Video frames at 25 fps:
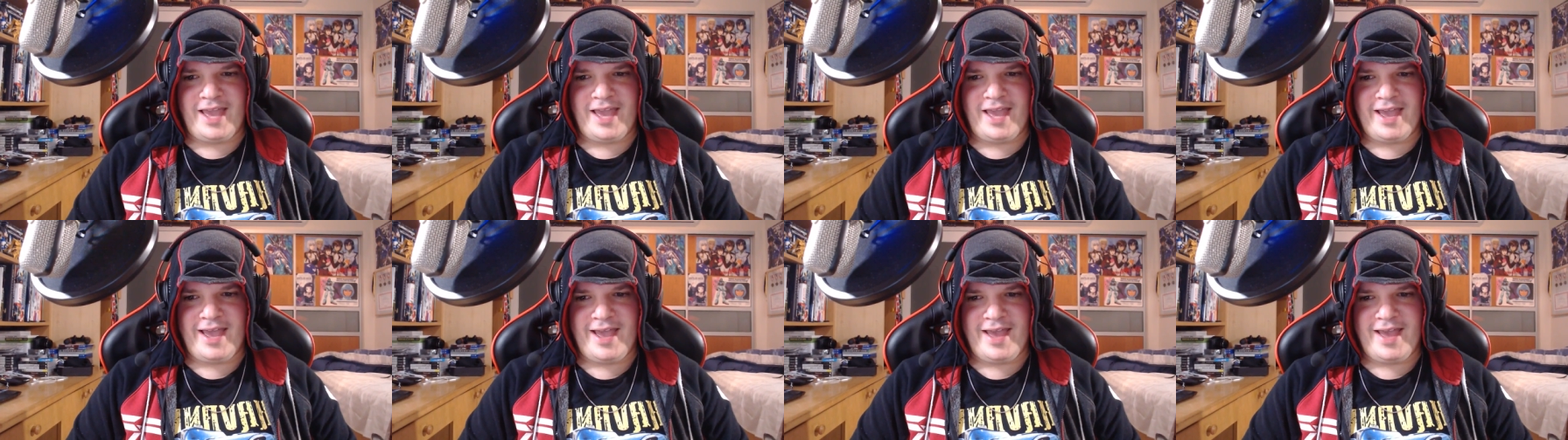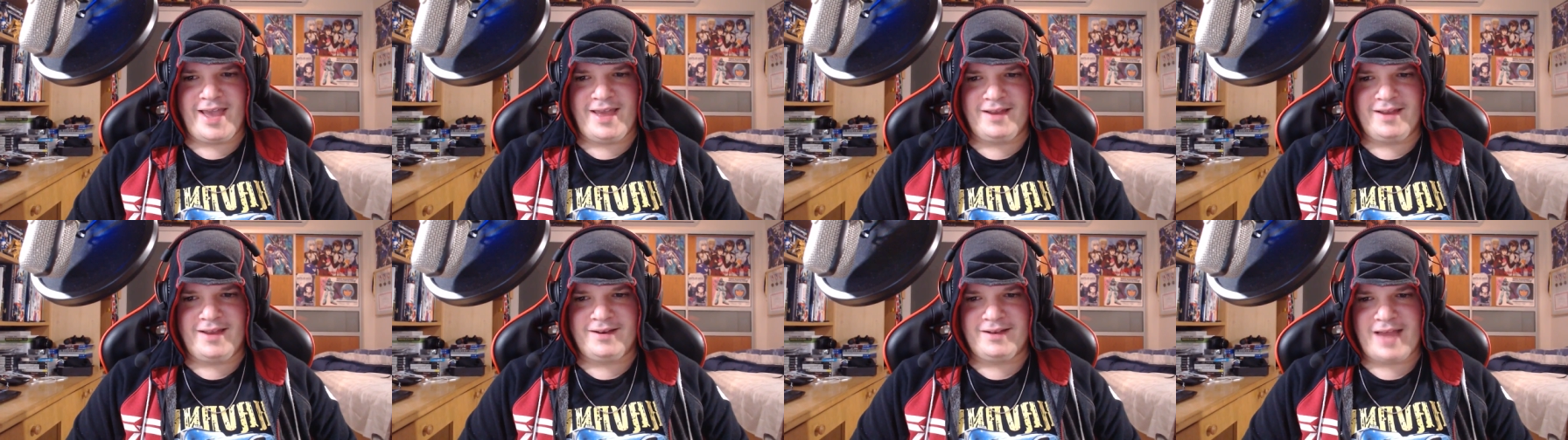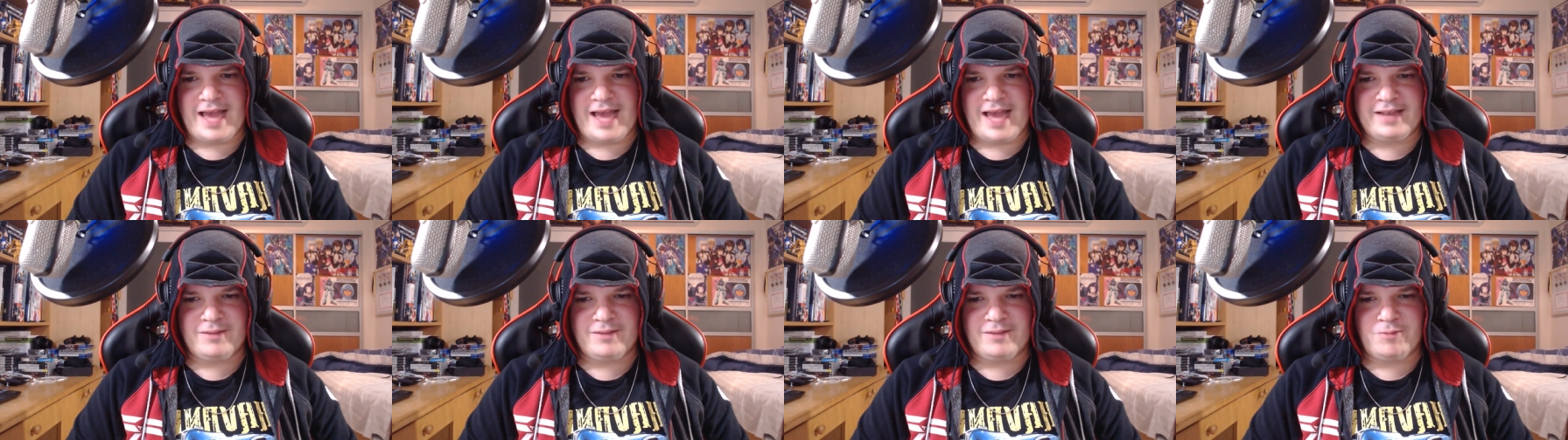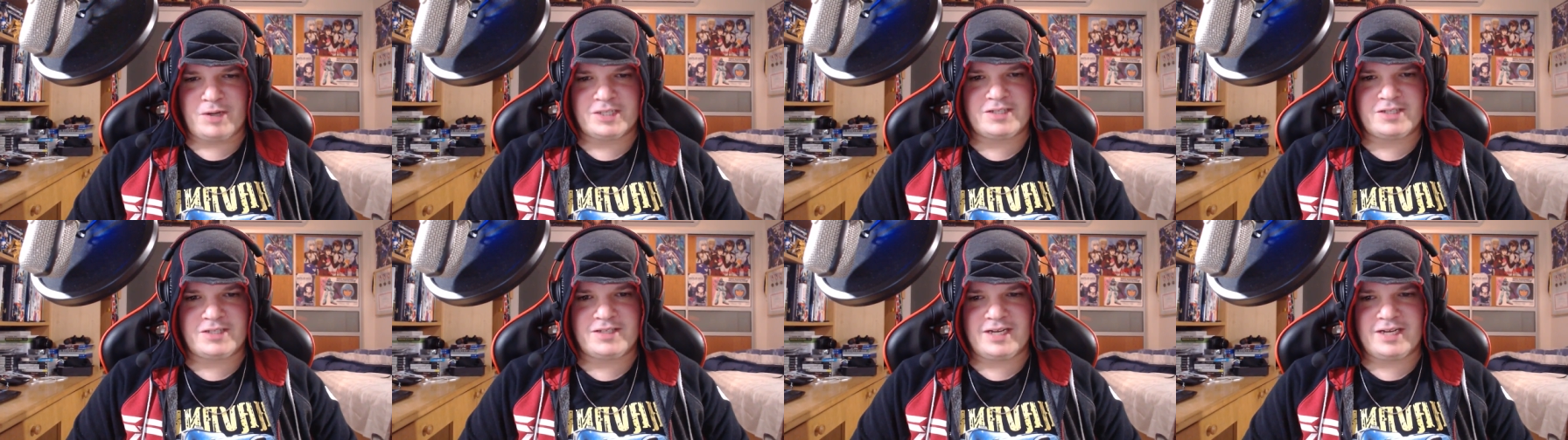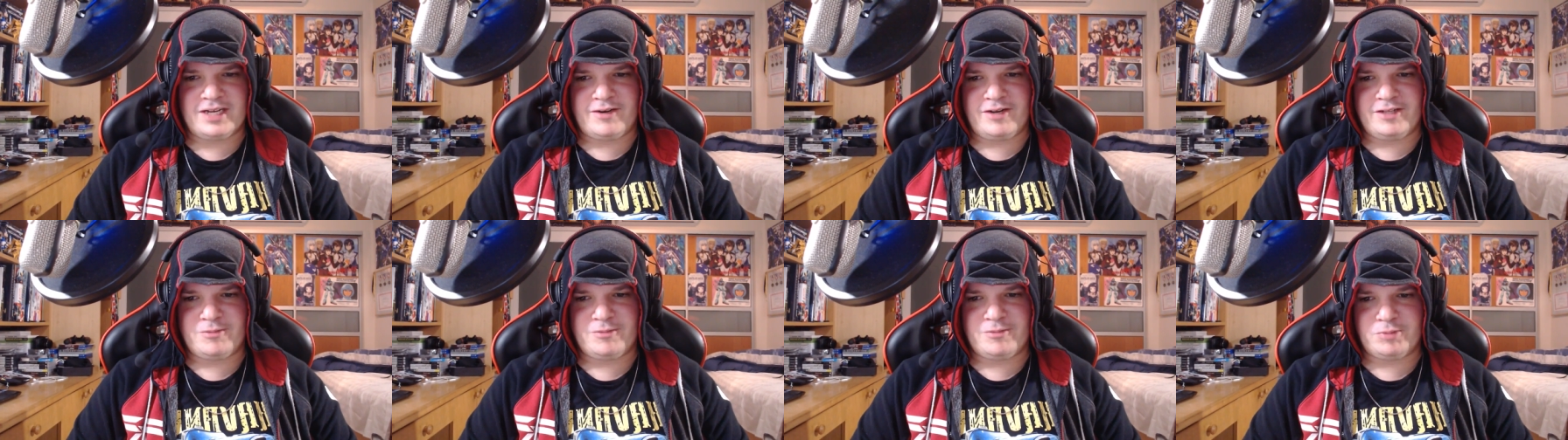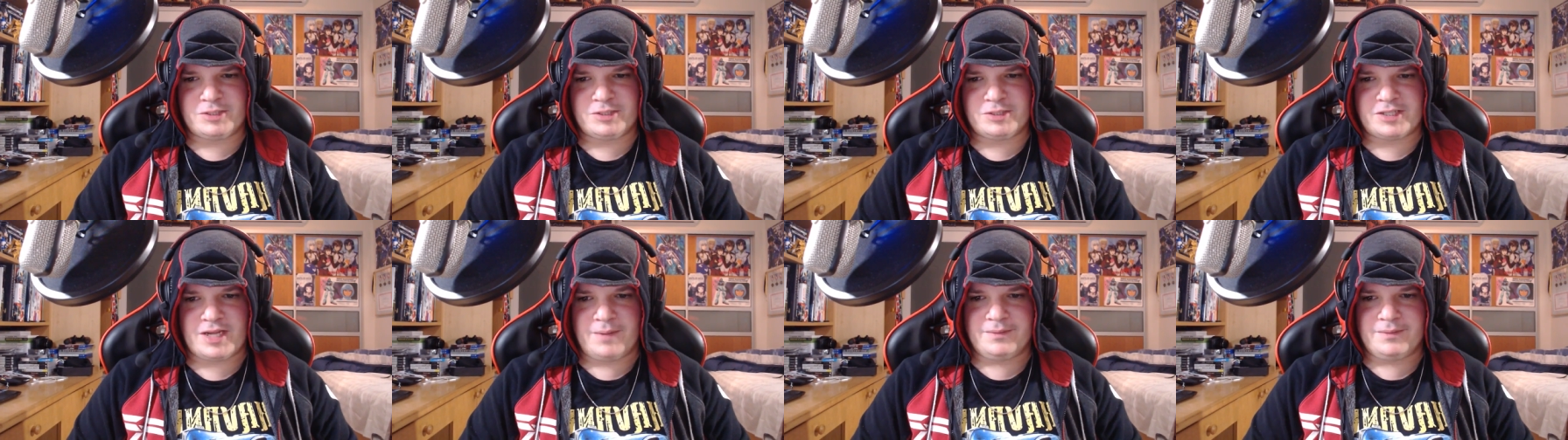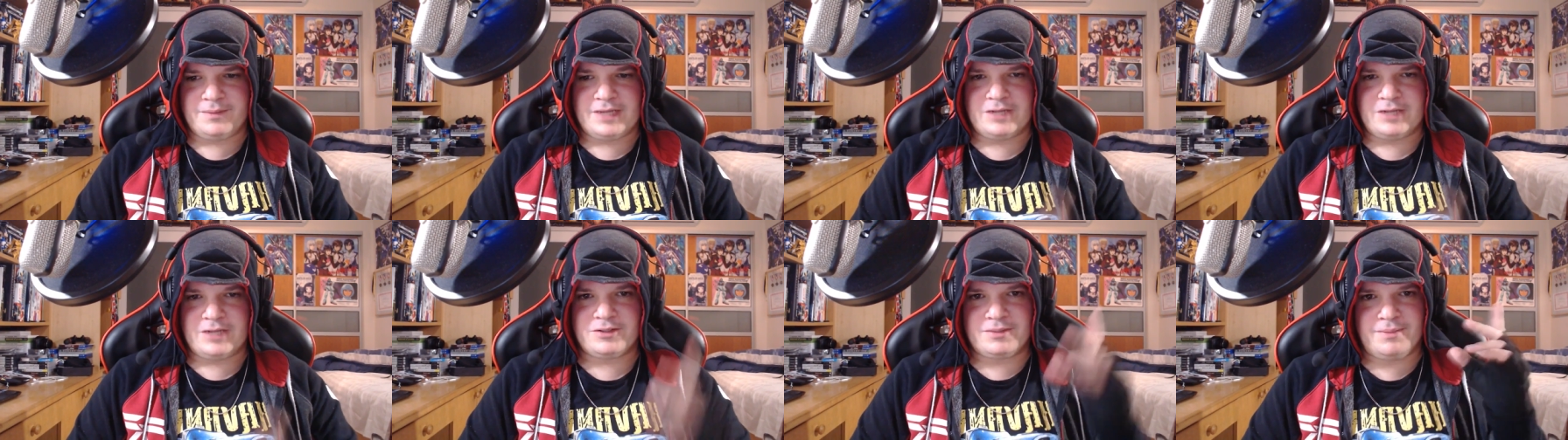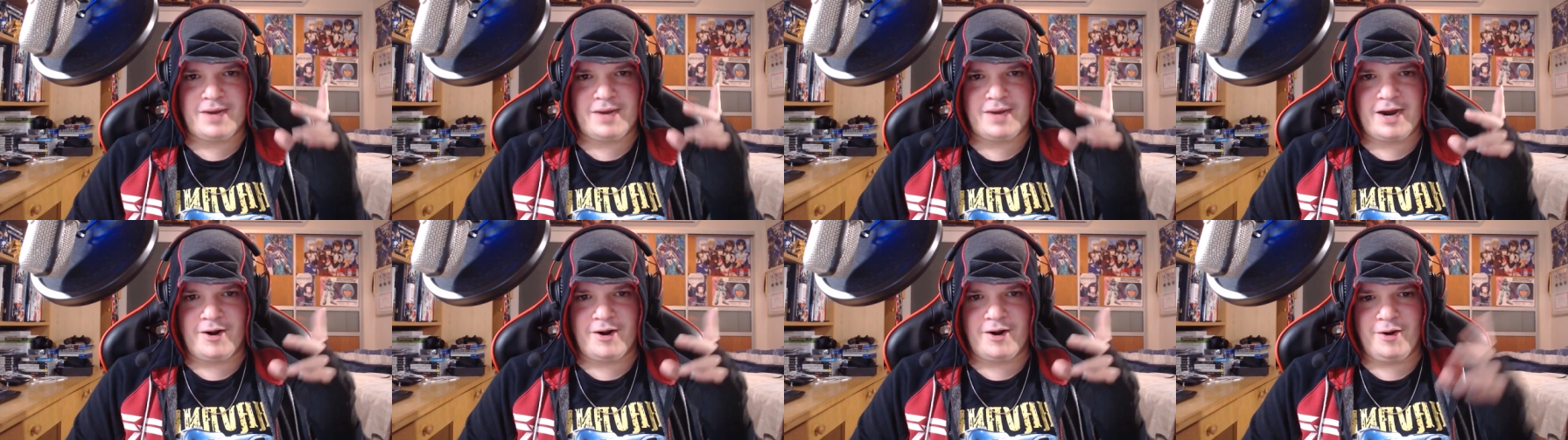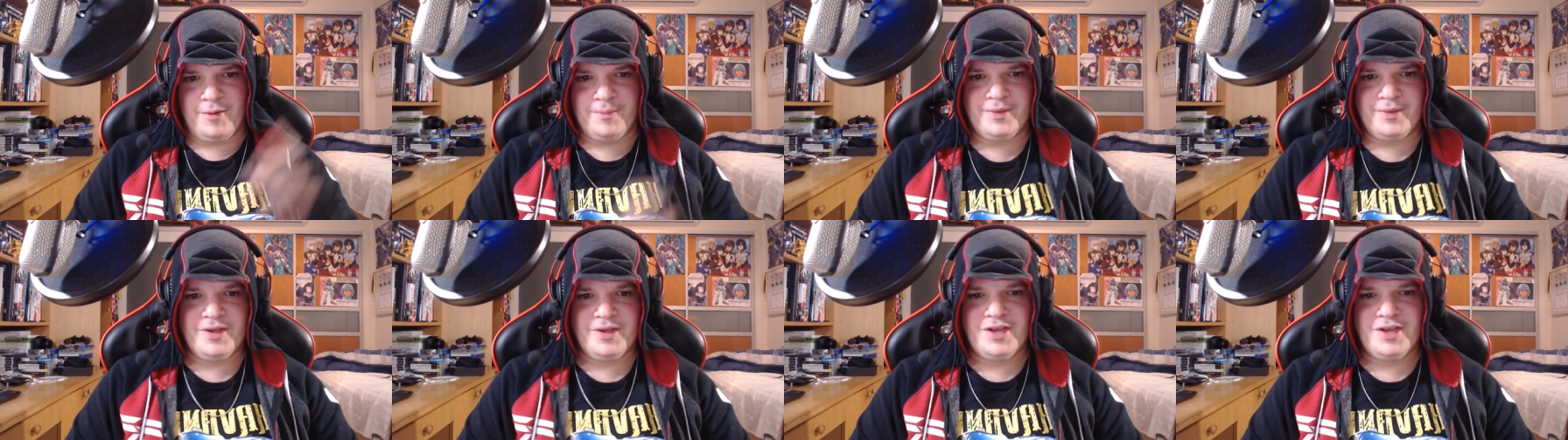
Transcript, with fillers: and I uh, to watch the series, which comes out tomorrow.